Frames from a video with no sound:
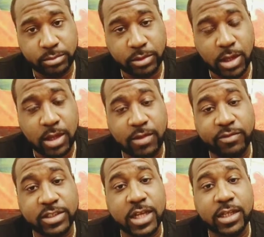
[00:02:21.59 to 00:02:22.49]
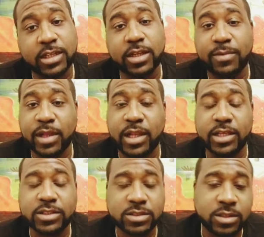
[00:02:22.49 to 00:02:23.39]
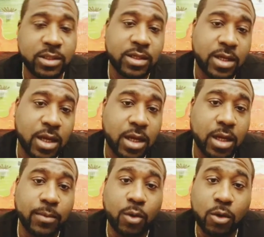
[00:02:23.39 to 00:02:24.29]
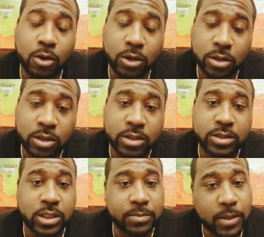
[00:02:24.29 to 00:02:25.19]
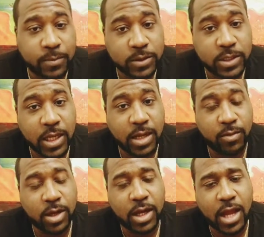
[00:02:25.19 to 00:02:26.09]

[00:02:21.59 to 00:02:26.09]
Okay. If it's how to hit the MLS. Or some people say, well,